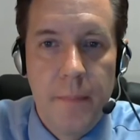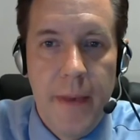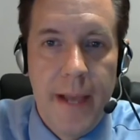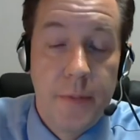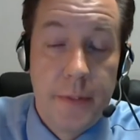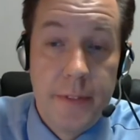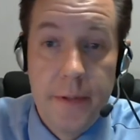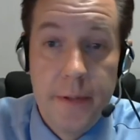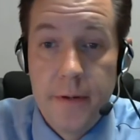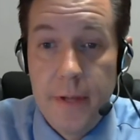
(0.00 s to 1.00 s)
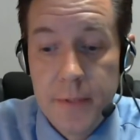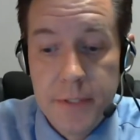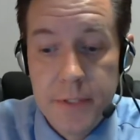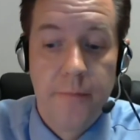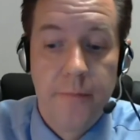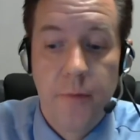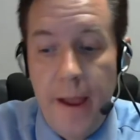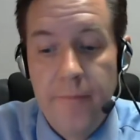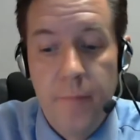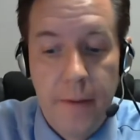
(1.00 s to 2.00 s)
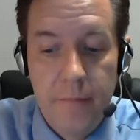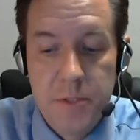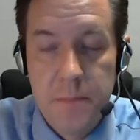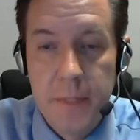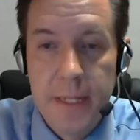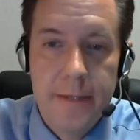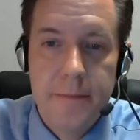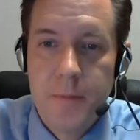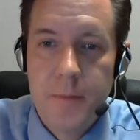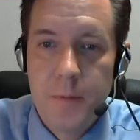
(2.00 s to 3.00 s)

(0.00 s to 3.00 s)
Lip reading: back to another episode of Craft Beverage Media,